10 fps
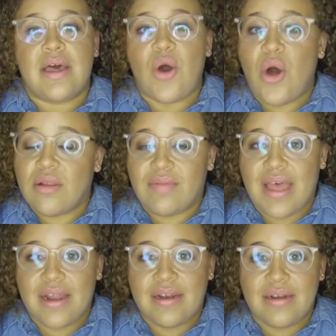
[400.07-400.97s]
All of
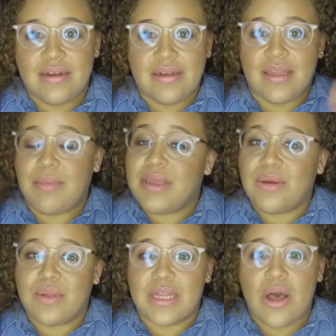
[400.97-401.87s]
that. Let me
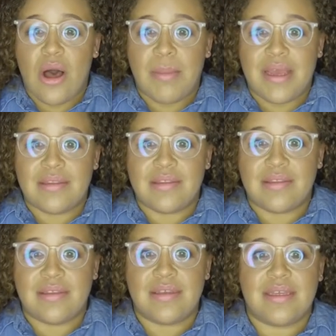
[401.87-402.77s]
know in the
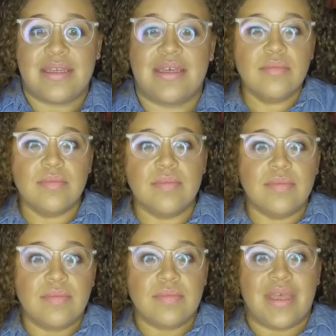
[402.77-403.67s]
comments
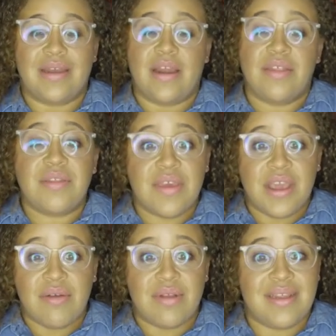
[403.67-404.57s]
another thing
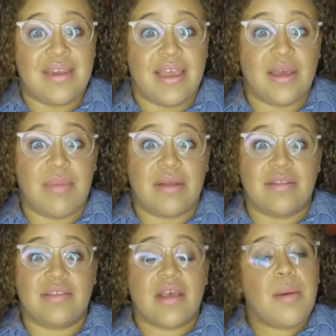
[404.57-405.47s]
I really like about
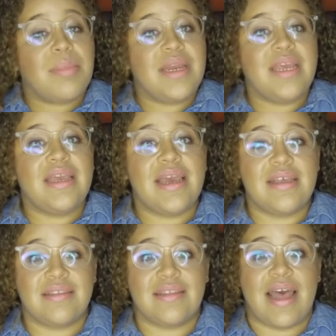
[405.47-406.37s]
this company
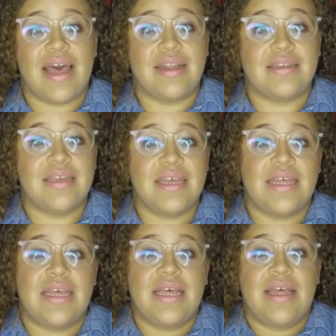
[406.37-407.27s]
is that
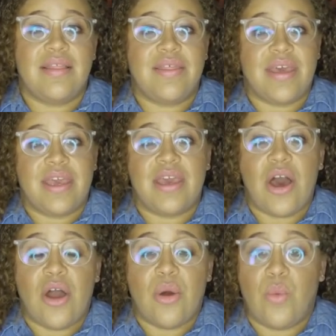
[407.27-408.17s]
they
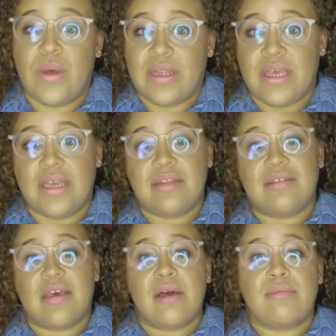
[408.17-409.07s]
are willing
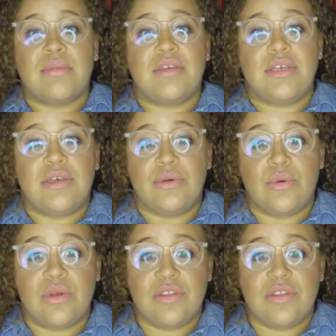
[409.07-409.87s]
to come to you.